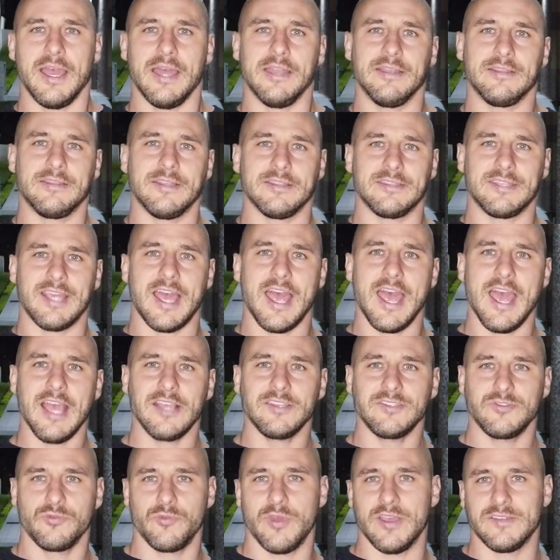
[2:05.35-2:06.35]
And the
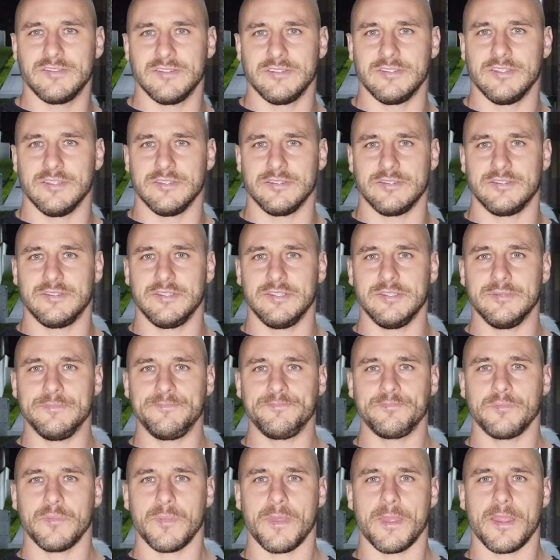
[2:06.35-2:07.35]
tax
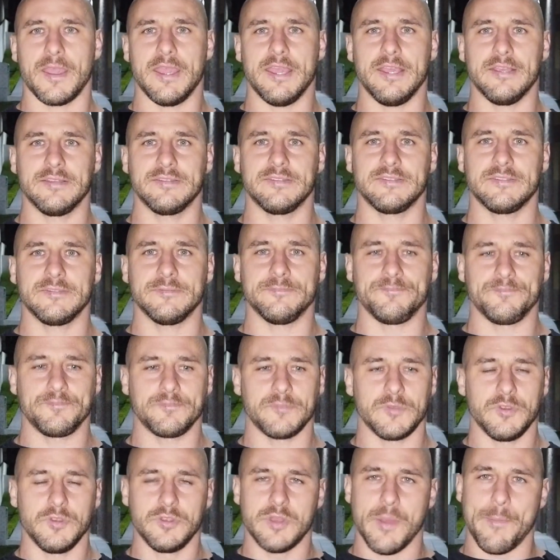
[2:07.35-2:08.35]
residency is
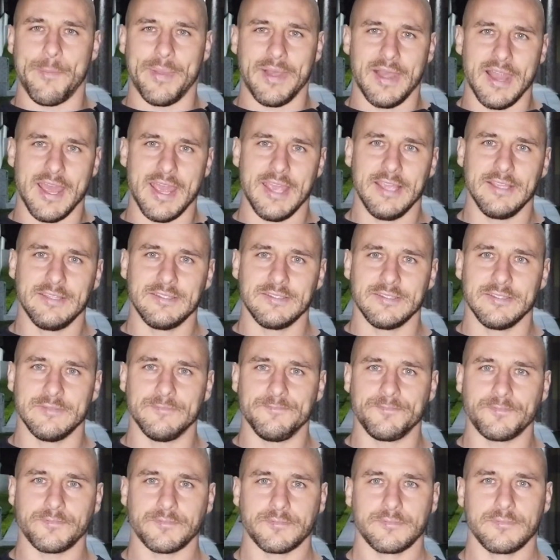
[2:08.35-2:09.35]
the
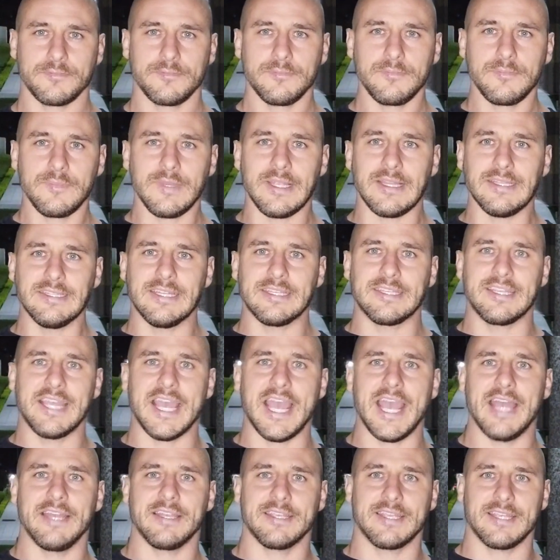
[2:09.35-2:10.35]
place that
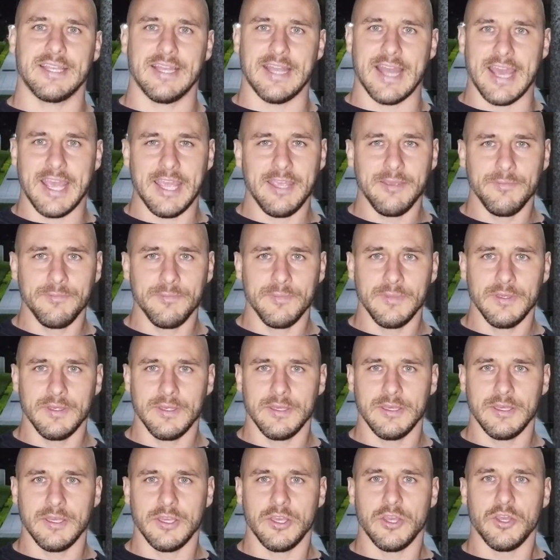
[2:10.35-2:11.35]
can claim
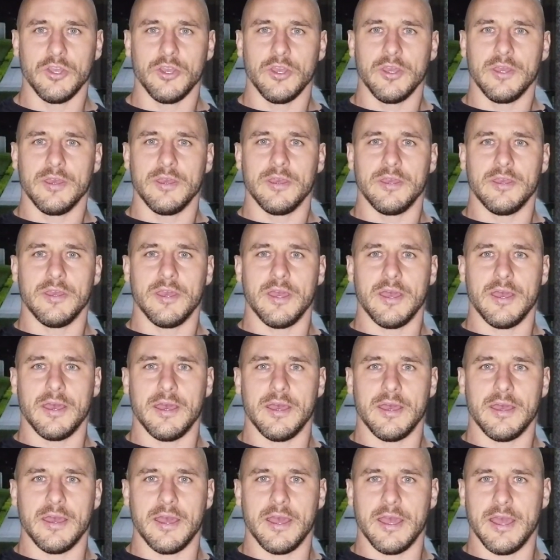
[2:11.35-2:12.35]

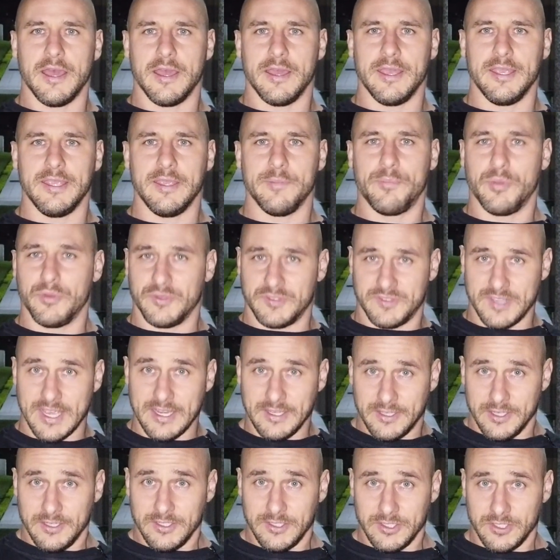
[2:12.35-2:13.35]
a
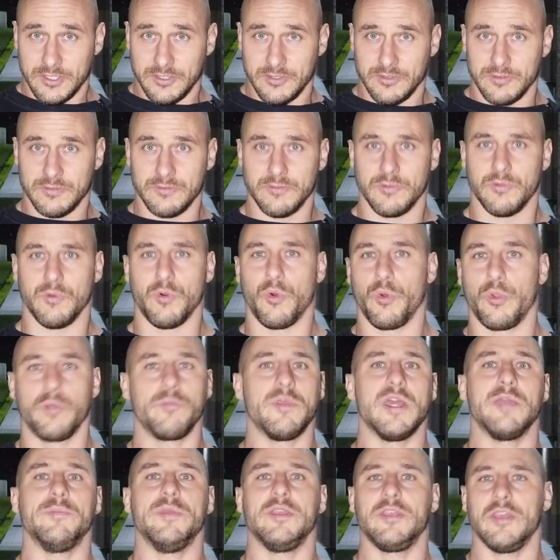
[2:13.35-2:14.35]
percentage
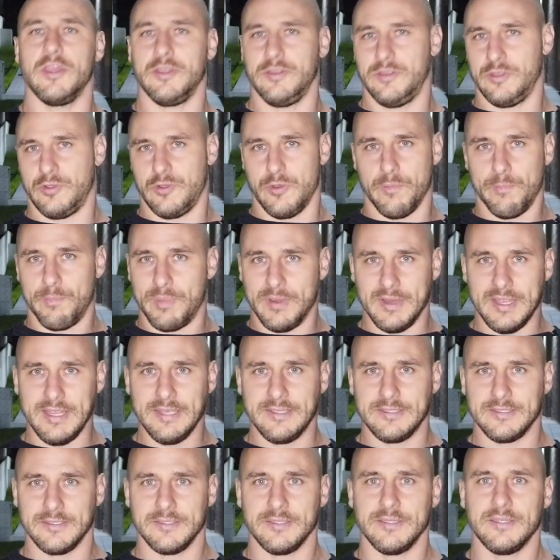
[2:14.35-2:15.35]
or maybe the
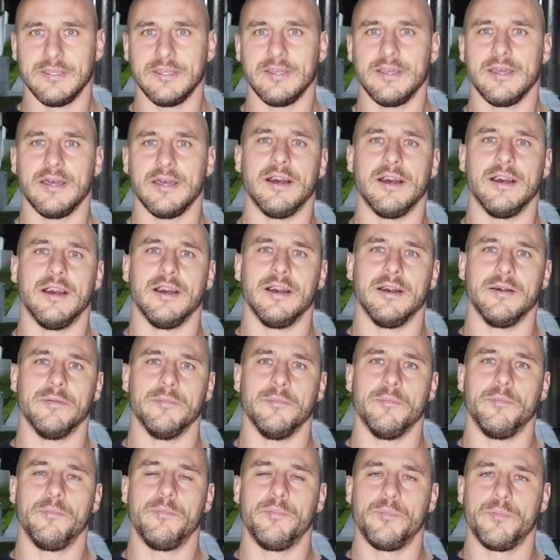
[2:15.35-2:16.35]
complete
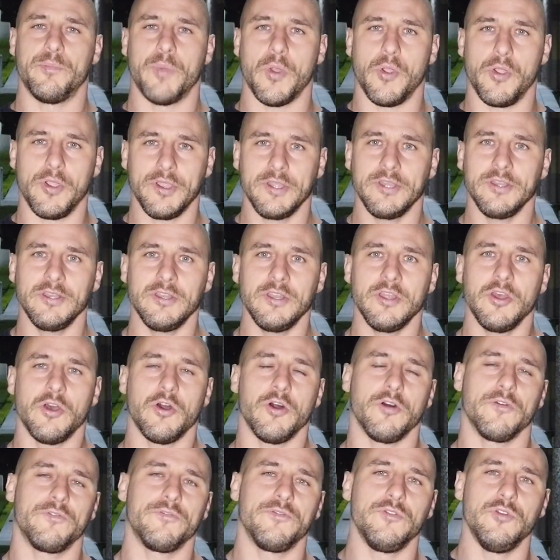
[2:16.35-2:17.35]
burden
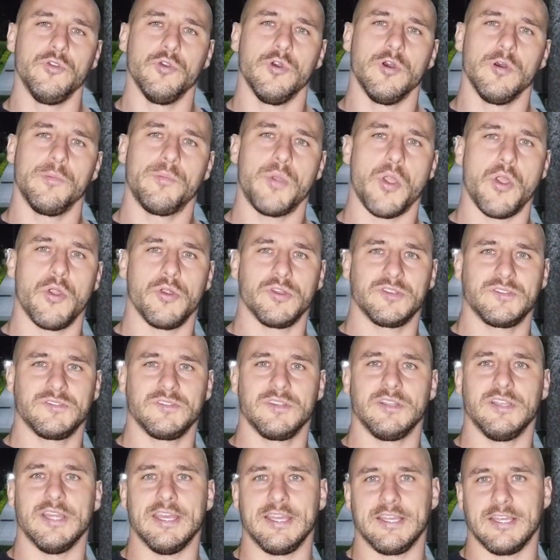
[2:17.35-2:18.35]
of your
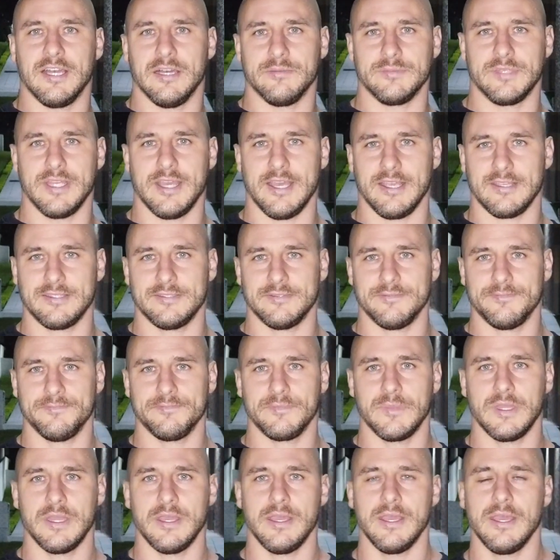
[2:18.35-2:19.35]
personal income tax.
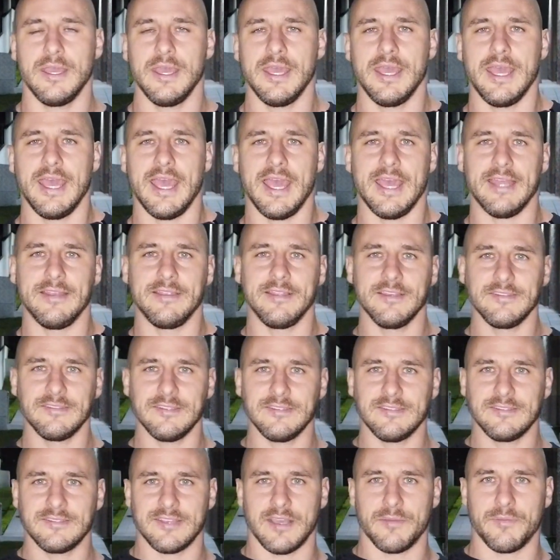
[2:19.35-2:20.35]
And
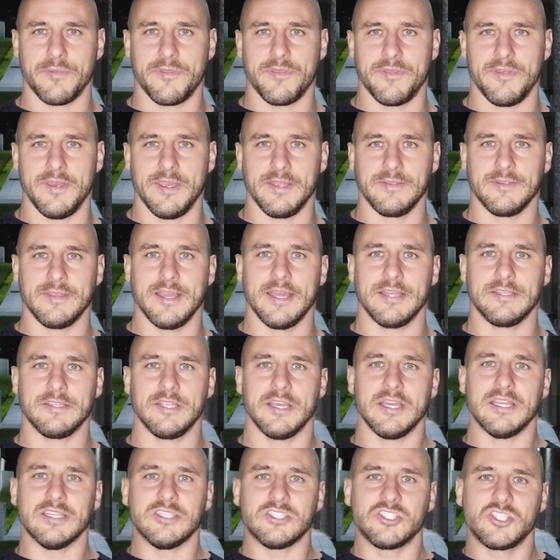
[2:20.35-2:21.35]
this is something
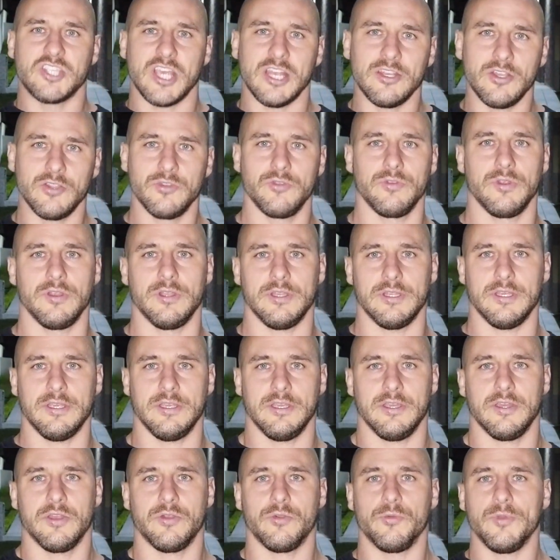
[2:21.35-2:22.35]
that
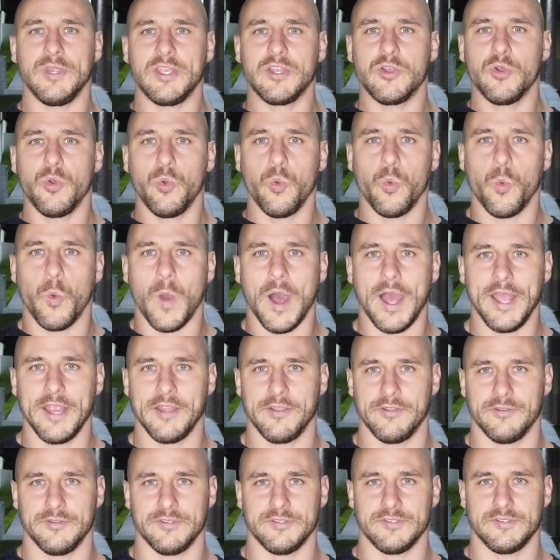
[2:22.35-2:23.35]
generally
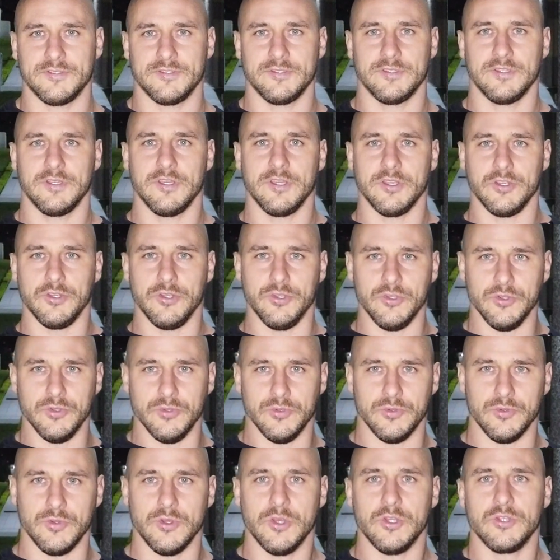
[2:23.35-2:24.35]
requires
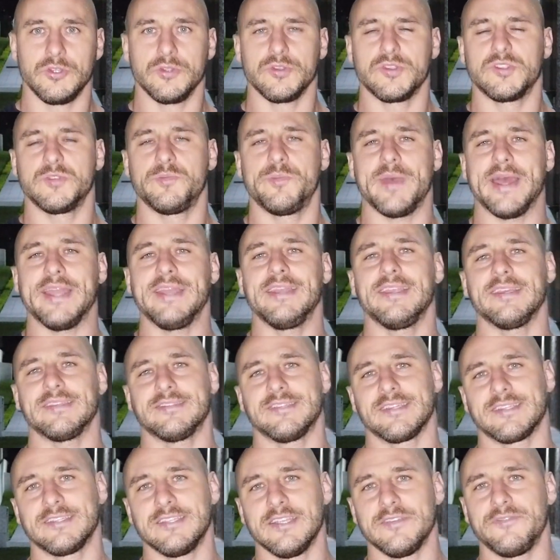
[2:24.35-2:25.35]
you to spend
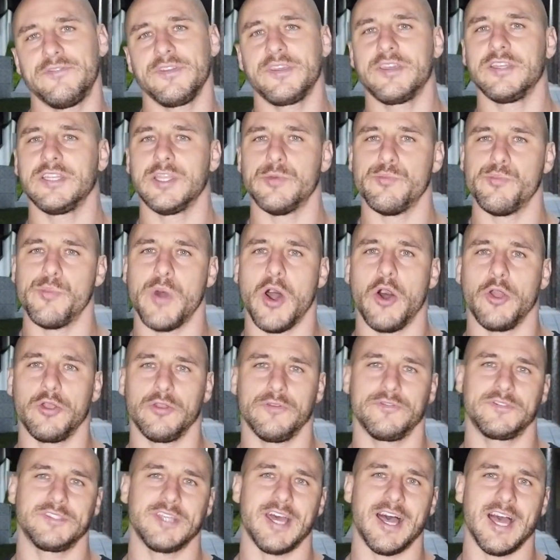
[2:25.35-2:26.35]
a significant
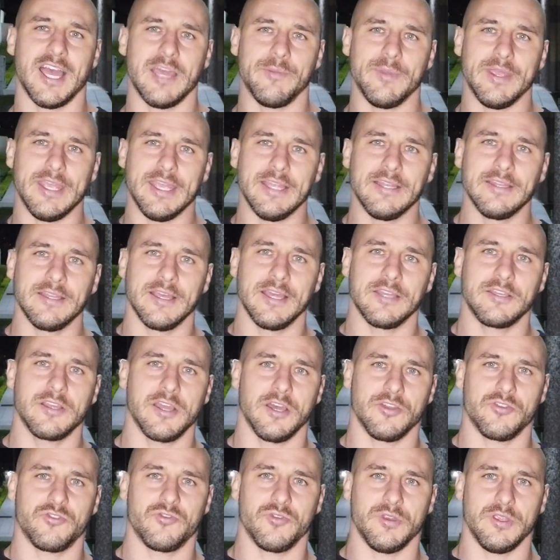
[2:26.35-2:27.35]
amount of time in
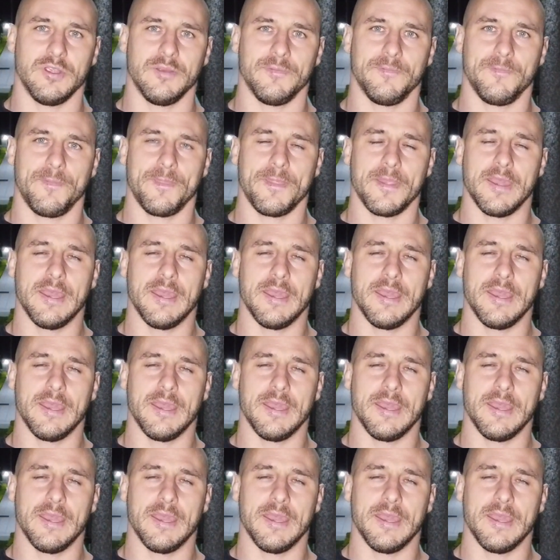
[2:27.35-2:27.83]
that country.